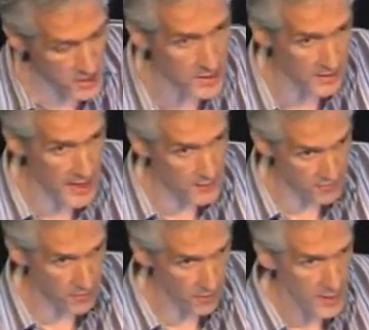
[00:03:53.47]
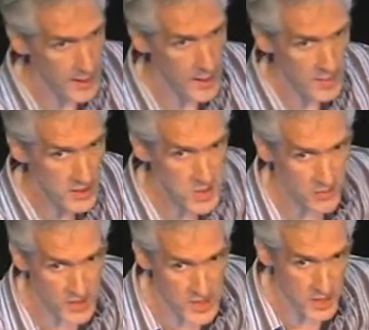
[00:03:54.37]
in the lab for
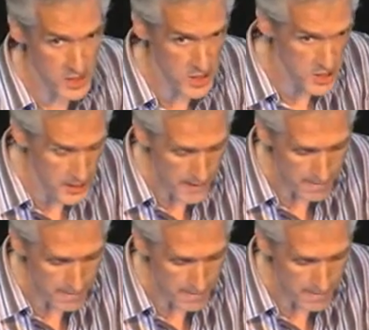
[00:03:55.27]
Microsoft researchers,